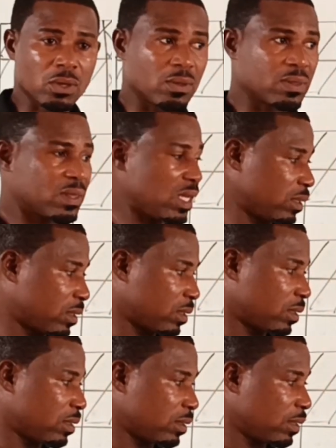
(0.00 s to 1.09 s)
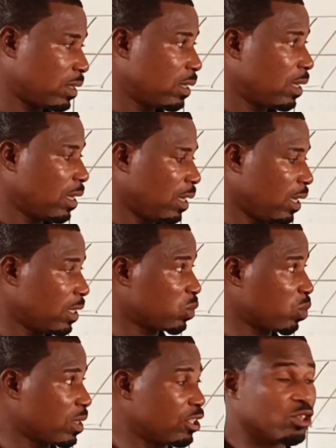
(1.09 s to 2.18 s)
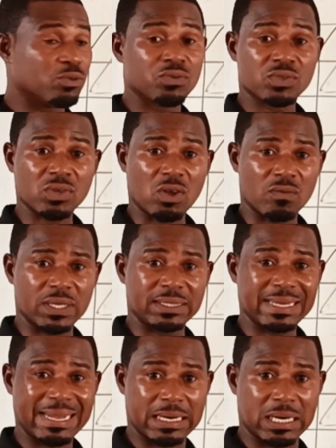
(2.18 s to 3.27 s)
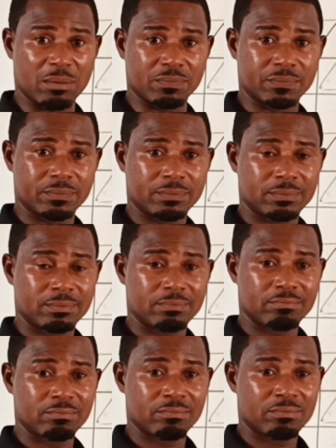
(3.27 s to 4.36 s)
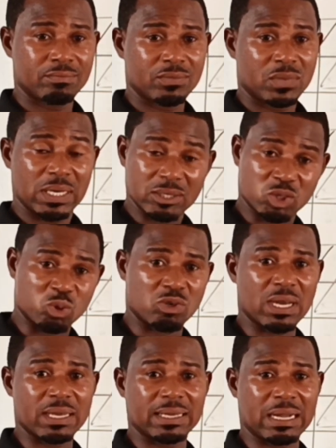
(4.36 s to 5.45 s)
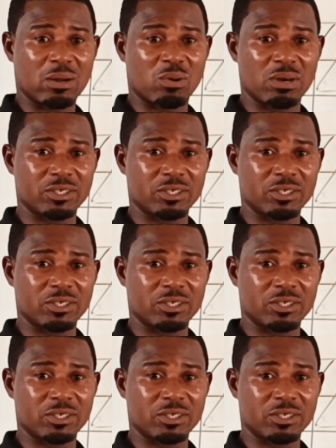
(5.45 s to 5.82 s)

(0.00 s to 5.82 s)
So this is with the use of the diagram. Let's try the